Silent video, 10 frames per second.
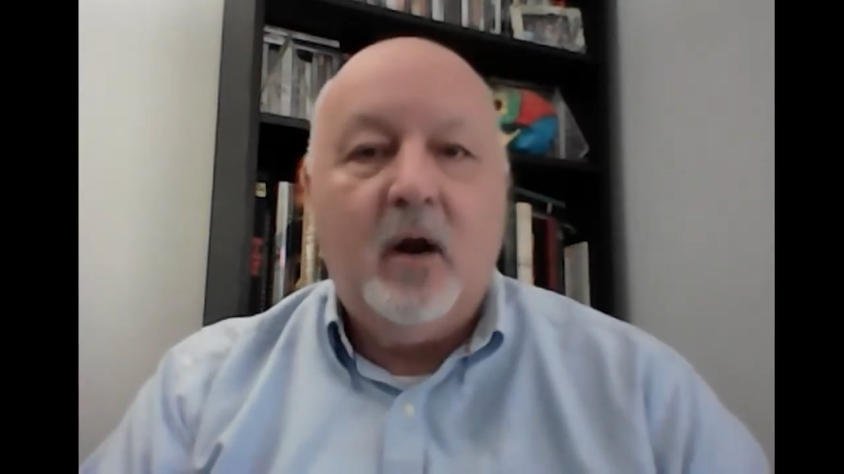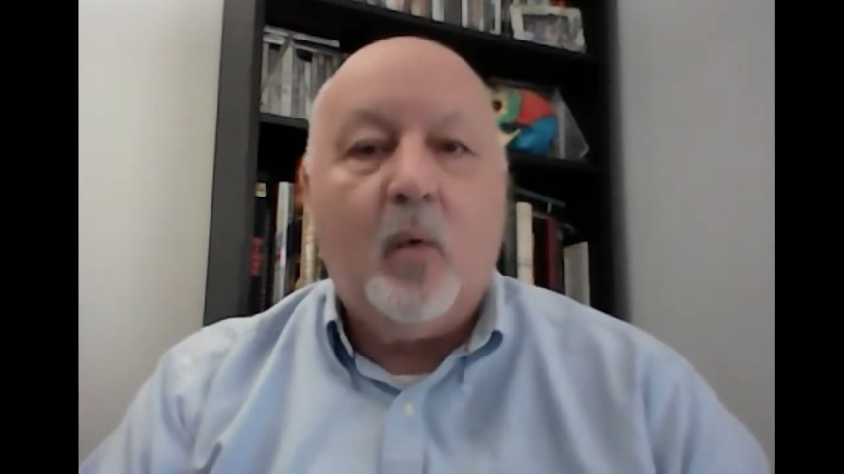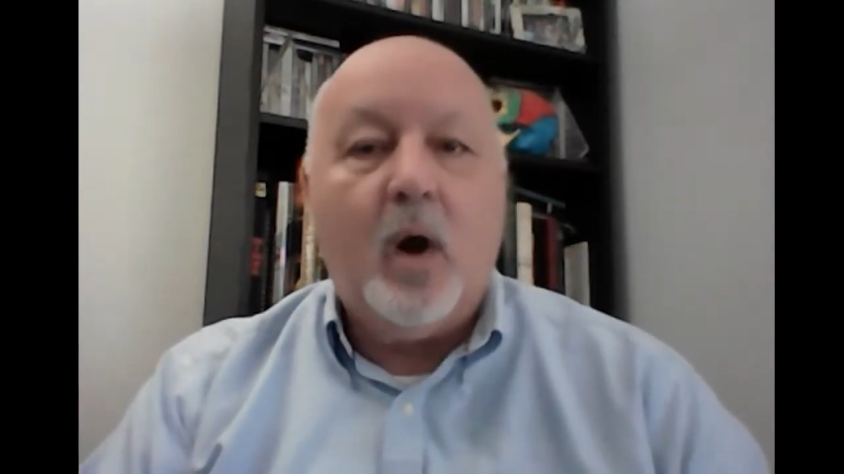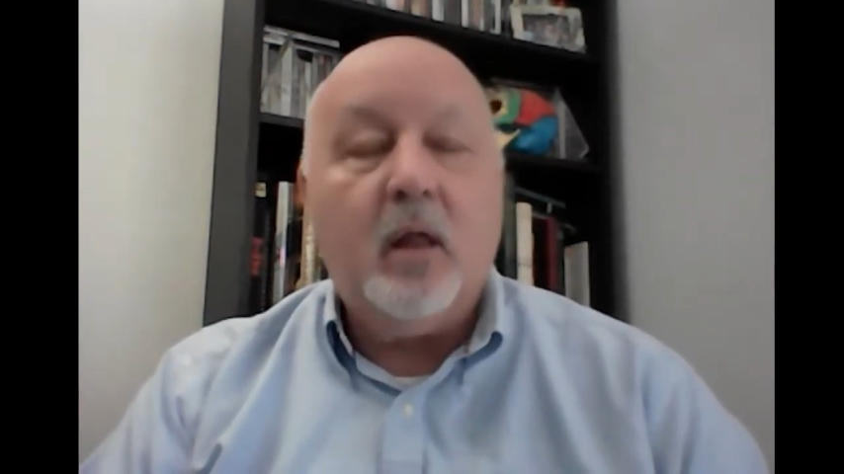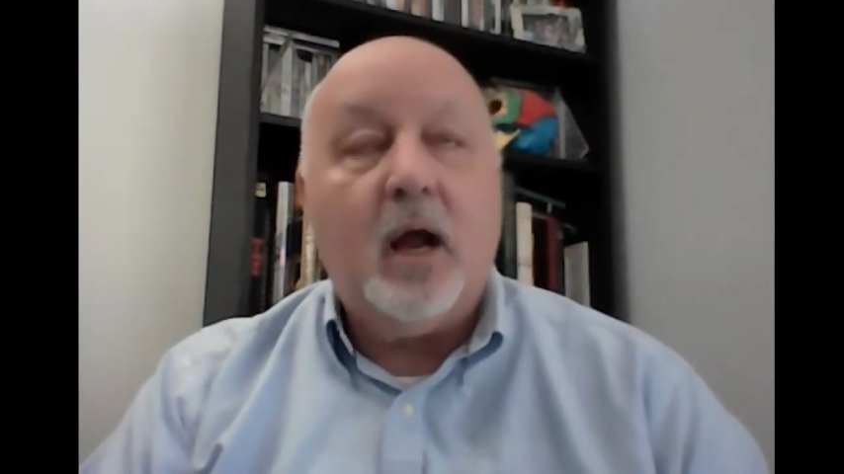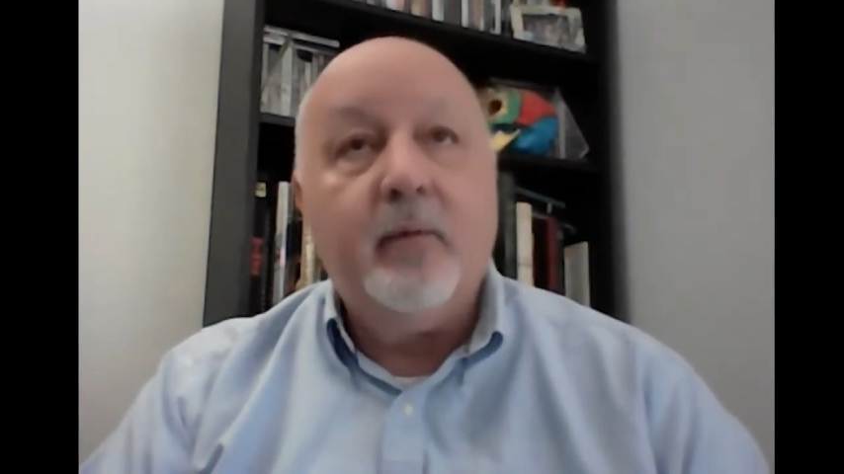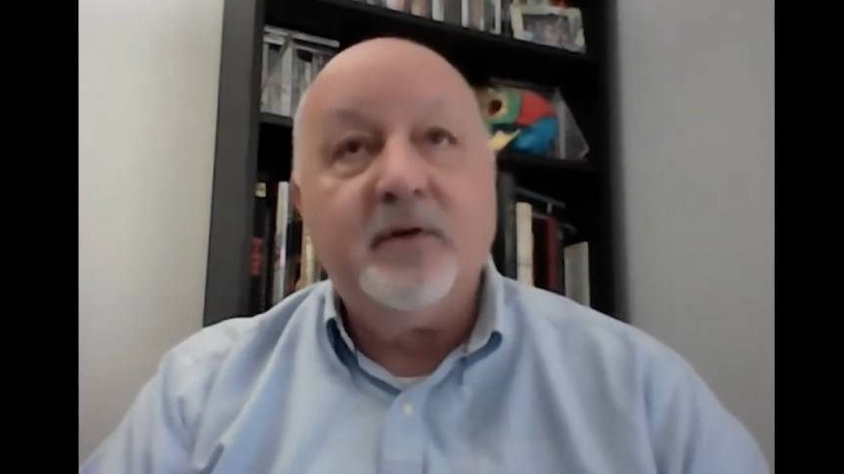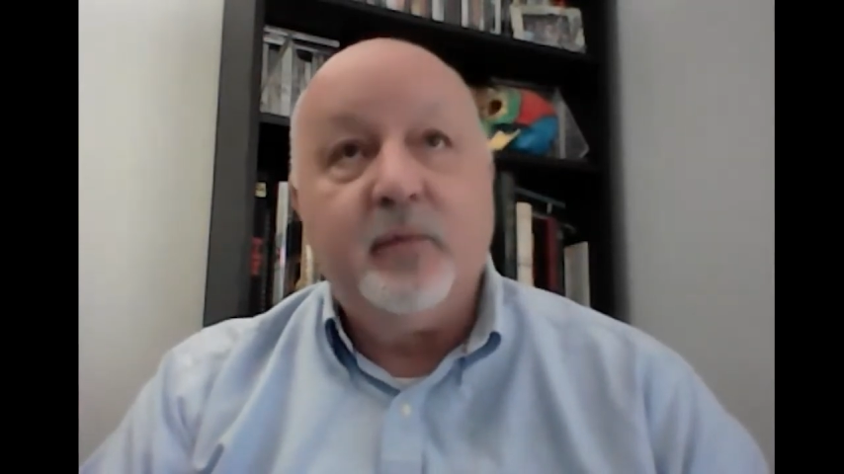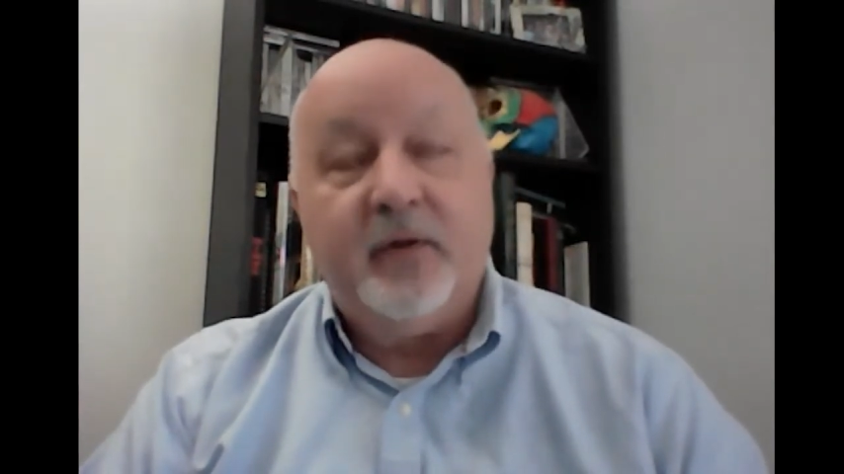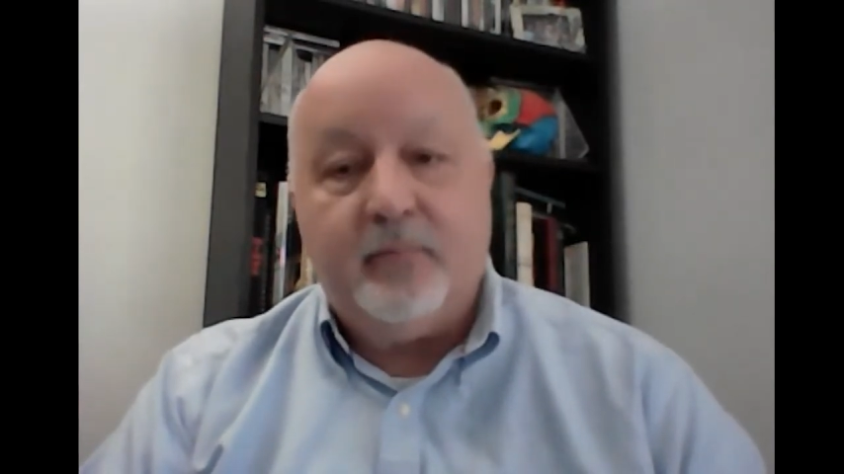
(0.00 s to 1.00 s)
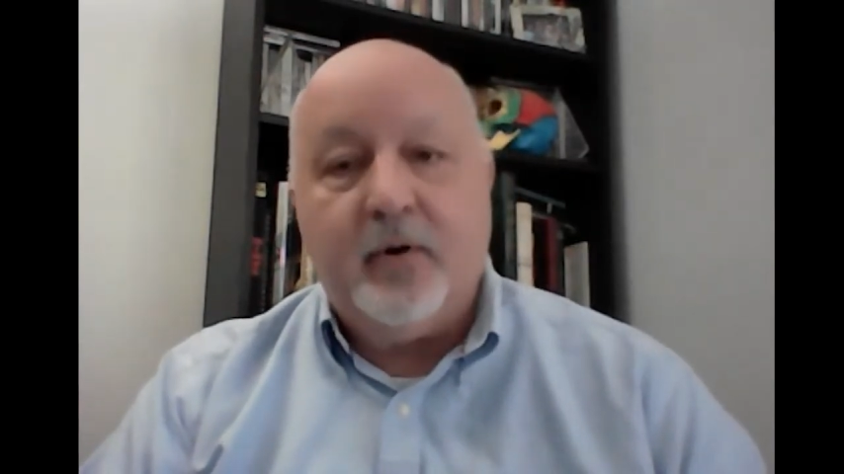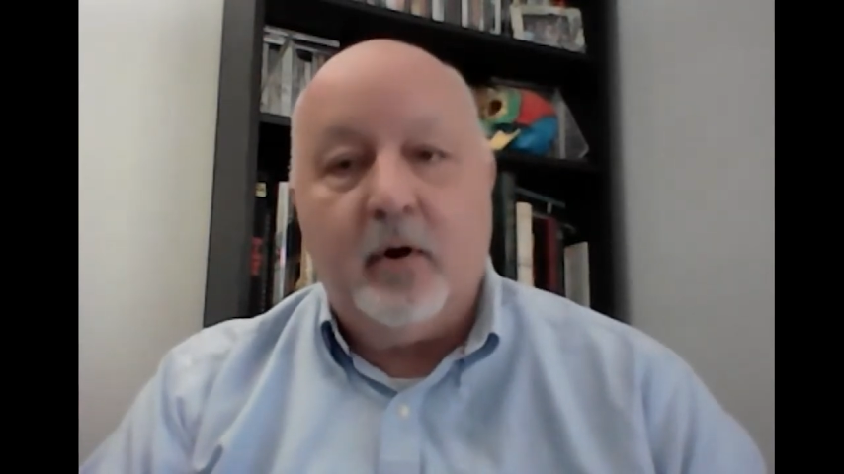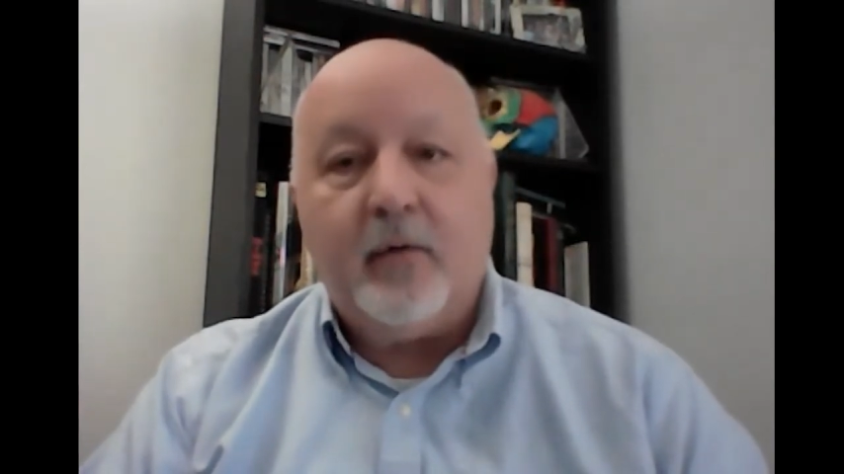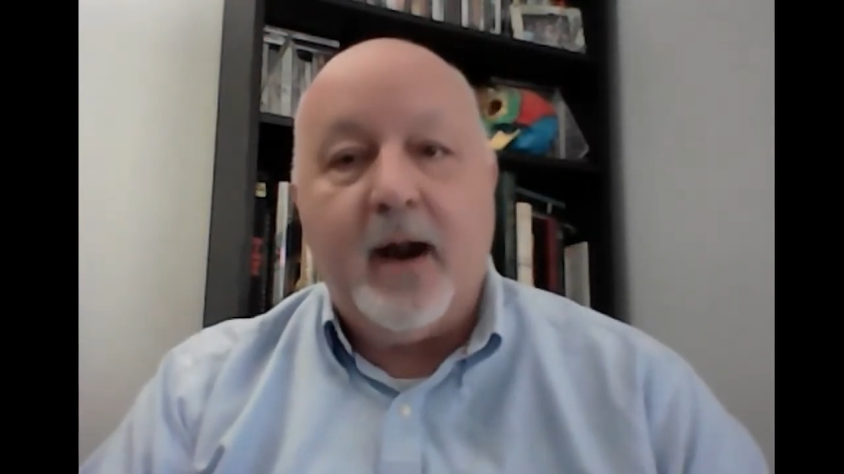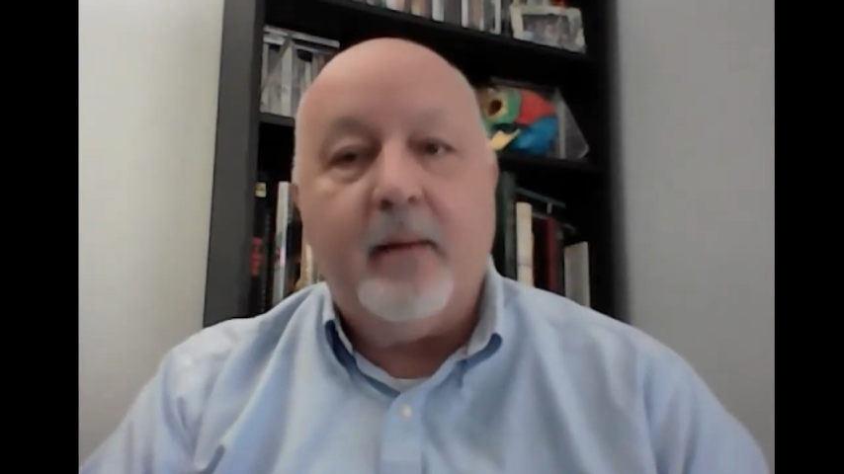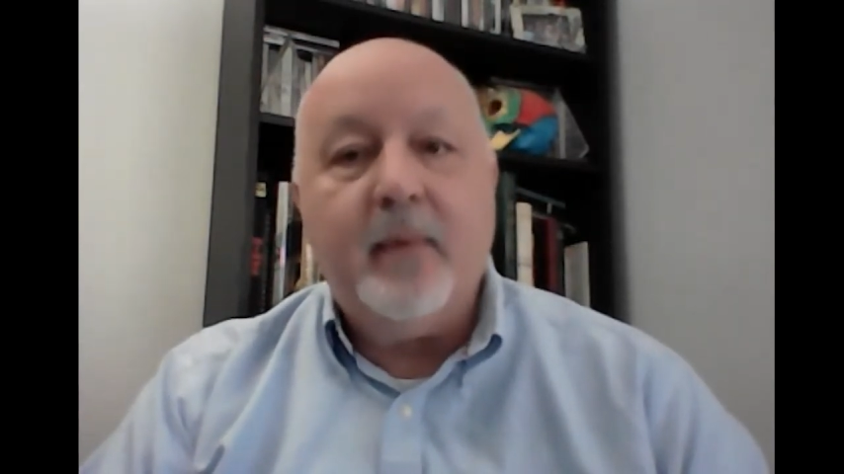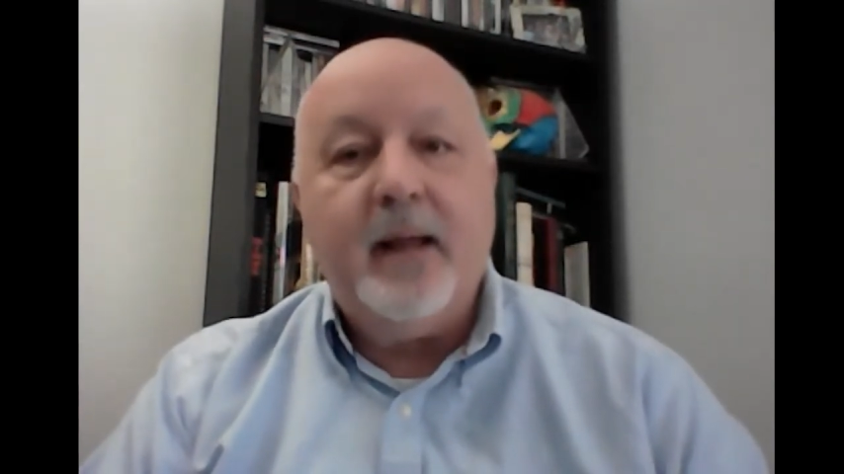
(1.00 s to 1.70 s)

while I was with the program.